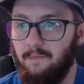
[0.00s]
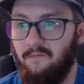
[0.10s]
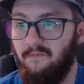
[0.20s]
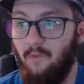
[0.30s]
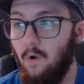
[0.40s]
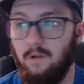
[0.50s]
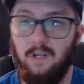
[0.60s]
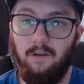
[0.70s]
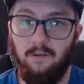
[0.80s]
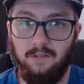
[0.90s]
4
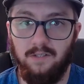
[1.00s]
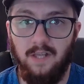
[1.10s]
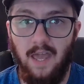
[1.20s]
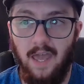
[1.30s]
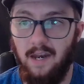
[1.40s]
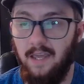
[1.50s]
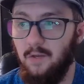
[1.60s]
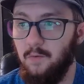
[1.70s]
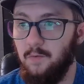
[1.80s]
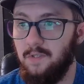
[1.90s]
genders and I
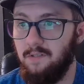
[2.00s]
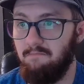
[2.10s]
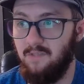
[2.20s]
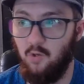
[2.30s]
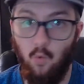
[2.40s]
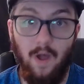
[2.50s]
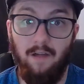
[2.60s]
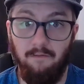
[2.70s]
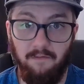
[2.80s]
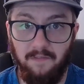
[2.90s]
use
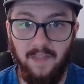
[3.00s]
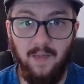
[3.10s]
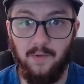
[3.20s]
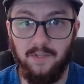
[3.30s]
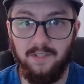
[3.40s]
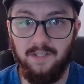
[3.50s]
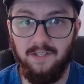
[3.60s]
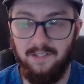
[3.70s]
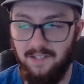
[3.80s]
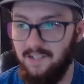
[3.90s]
12 labels
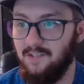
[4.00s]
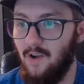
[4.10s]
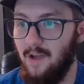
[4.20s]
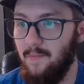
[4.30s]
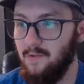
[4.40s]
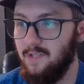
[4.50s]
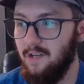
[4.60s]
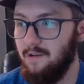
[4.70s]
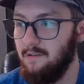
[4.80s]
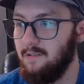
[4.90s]
to describe those
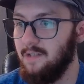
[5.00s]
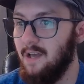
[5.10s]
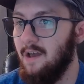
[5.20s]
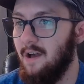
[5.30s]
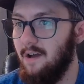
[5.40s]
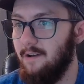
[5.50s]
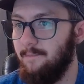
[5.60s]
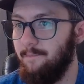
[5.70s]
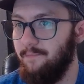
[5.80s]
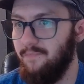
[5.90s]
genders.
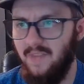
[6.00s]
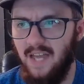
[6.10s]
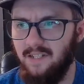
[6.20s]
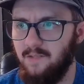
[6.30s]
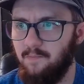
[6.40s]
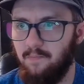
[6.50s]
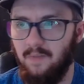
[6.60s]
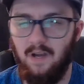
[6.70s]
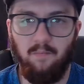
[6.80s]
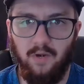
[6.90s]
That's
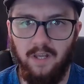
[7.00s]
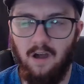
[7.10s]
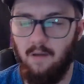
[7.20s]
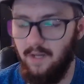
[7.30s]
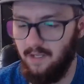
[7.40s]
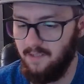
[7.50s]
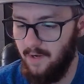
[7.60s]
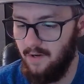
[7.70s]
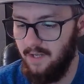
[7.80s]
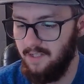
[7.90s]
a pretty common
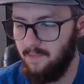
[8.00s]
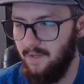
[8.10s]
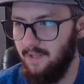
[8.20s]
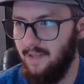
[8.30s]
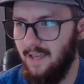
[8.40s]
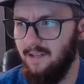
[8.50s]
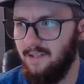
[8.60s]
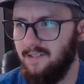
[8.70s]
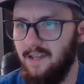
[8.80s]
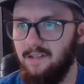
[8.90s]
experience, but that can
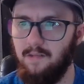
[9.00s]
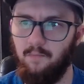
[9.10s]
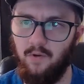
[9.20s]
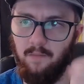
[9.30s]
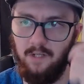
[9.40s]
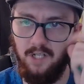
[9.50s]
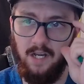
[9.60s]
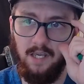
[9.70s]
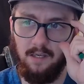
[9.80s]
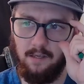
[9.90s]
extend to pretty much
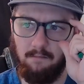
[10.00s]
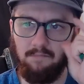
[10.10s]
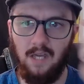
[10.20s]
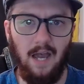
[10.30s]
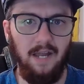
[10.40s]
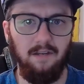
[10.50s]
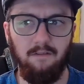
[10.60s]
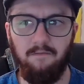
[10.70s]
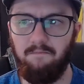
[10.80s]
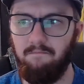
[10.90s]
any kind
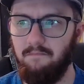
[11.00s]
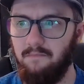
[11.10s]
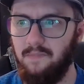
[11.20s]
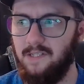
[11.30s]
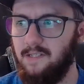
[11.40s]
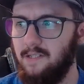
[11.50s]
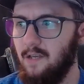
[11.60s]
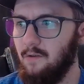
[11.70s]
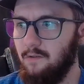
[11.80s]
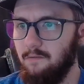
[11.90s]
of
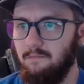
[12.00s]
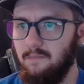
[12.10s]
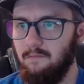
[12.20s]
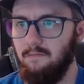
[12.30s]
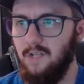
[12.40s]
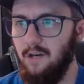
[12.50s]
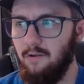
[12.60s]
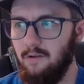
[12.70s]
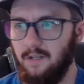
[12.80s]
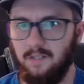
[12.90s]
single
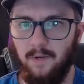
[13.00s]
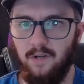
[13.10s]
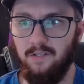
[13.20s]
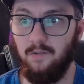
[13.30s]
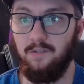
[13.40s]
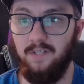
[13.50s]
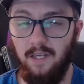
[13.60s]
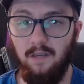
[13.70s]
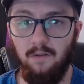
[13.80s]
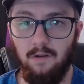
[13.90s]
gender experience or
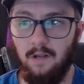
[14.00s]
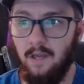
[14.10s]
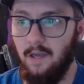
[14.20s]
singular